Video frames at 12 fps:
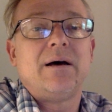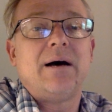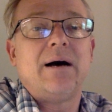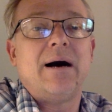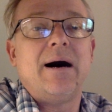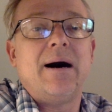
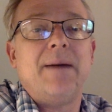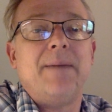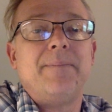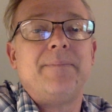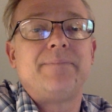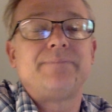I'll
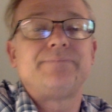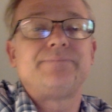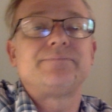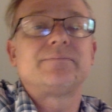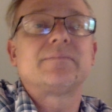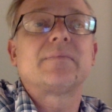
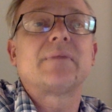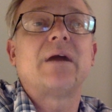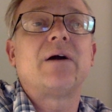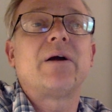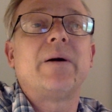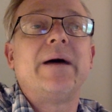
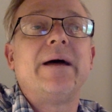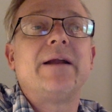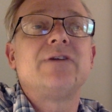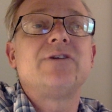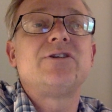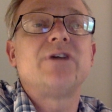go ahead and
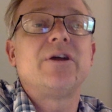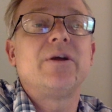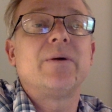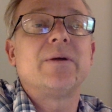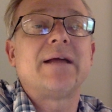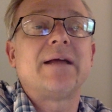show you
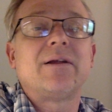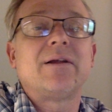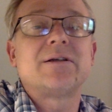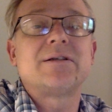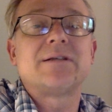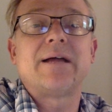what that
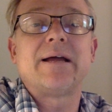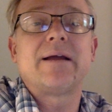looks like.